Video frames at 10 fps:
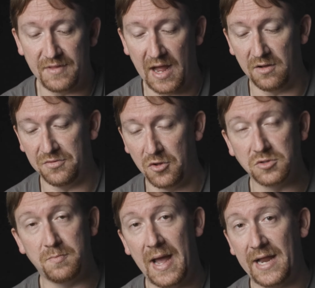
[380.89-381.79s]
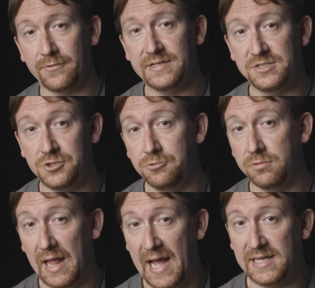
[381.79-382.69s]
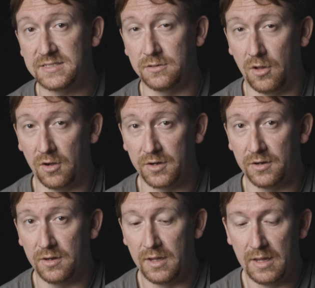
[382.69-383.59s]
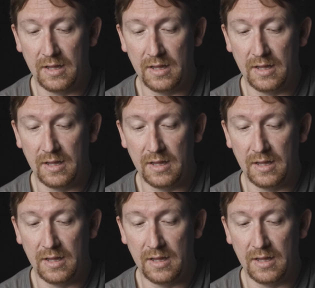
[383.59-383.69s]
Now, those batteries do last longer